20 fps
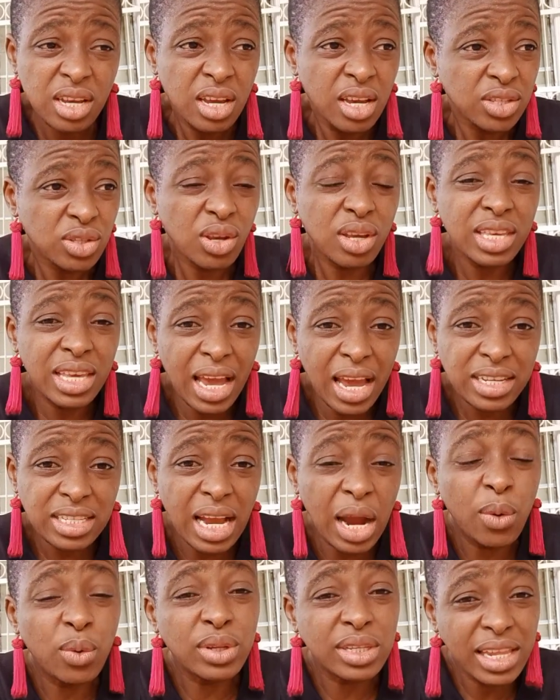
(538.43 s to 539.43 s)
So yes,
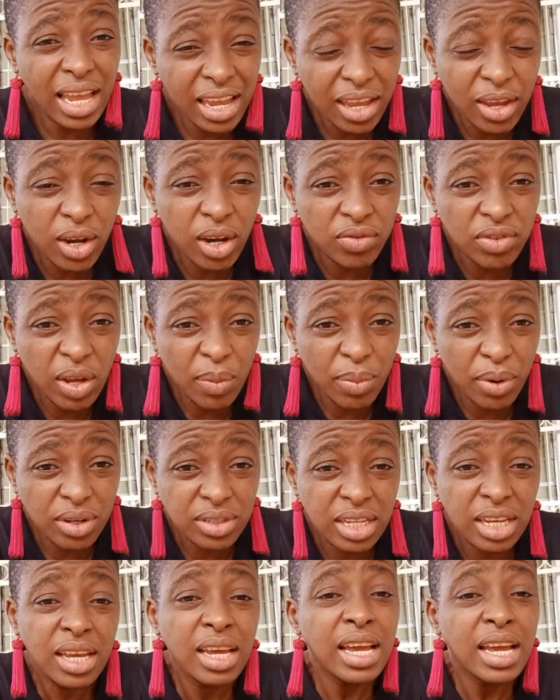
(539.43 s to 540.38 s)
I will take care of the body,